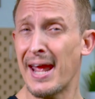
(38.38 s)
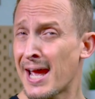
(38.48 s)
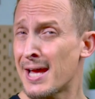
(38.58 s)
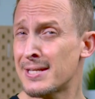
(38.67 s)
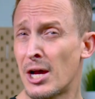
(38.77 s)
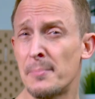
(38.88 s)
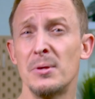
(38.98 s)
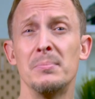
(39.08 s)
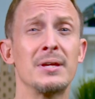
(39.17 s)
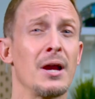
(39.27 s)
and help you
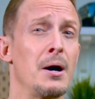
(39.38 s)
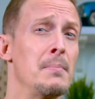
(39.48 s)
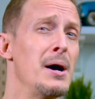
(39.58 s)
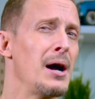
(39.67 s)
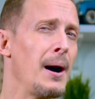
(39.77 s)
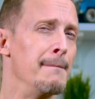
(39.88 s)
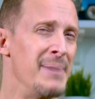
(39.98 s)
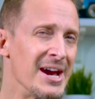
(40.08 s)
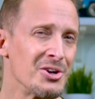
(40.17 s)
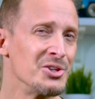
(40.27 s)
become a
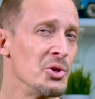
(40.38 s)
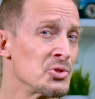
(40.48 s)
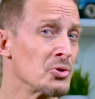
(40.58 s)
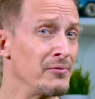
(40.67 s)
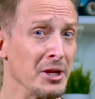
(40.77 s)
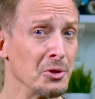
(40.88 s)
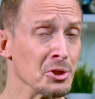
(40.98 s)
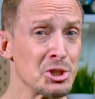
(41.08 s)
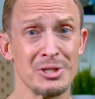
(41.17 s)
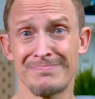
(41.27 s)
better user of
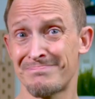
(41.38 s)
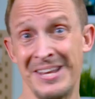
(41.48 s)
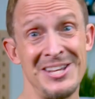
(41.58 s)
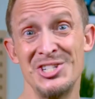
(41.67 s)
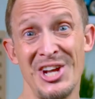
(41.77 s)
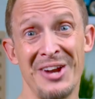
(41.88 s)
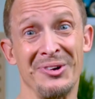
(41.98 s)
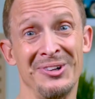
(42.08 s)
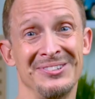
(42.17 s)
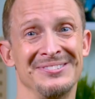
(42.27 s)
English in general.